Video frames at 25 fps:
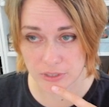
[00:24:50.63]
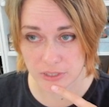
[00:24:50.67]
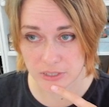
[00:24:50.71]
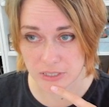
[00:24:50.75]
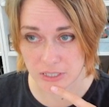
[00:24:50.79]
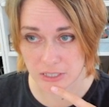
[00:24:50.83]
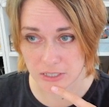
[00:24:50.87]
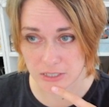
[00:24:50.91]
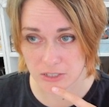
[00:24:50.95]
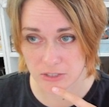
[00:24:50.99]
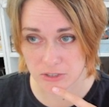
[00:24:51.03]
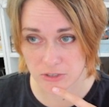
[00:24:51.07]

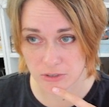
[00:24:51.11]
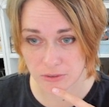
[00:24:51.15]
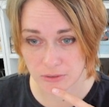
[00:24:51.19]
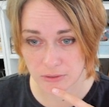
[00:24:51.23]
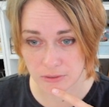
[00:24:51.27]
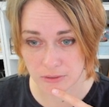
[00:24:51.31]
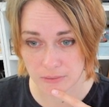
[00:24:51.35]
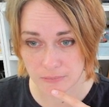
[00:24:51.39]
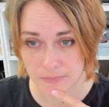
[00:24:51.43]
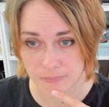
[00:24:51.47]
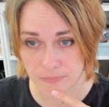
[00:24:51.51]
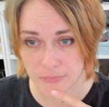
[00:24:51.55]

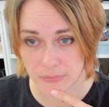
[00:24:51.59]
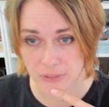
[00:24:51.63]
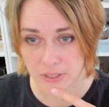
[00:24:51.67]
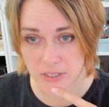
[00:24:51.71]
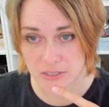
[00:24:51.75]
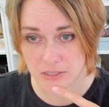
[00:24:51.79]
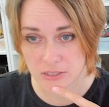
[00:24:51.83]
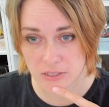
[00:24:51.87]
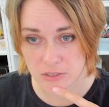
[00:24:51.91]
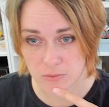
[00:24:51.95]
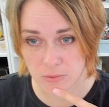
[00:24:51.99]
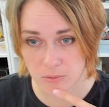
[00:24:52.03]
digital.
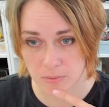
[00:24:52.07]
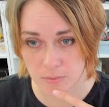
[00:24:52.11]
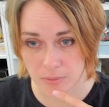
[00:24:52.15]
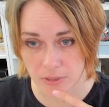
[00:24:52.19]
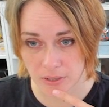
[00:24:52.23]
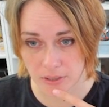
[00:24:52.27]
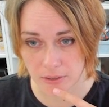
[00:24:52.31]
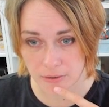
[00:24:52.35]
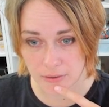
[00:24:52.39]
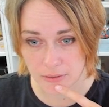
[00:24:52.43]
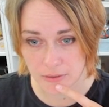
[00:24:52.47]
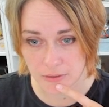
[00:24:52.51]
Is this one
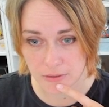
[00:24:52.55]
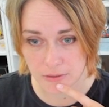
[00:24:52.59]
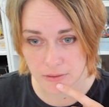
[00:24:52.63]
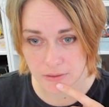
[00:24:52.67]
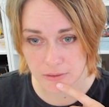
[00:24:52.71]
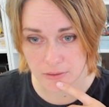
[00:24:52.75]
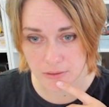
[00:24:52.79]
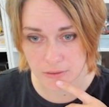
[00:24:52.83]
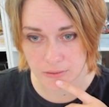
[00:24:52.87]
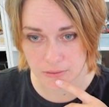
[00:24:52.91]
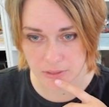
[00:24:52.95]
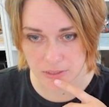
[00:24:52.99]
bigger?
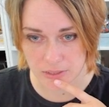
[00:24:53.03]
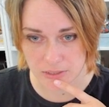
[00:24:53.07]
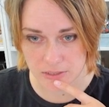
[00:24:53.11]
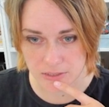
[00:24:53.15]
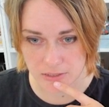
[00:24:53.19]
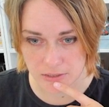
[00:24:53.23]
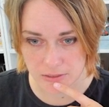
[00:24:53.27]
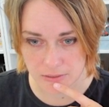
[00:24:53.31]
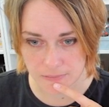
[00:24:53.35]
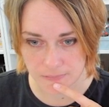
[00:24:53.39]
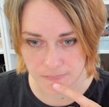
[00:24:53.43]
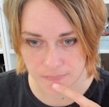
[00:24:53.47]
No, it
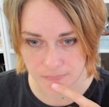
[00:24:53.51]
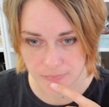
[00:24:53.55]
isn't.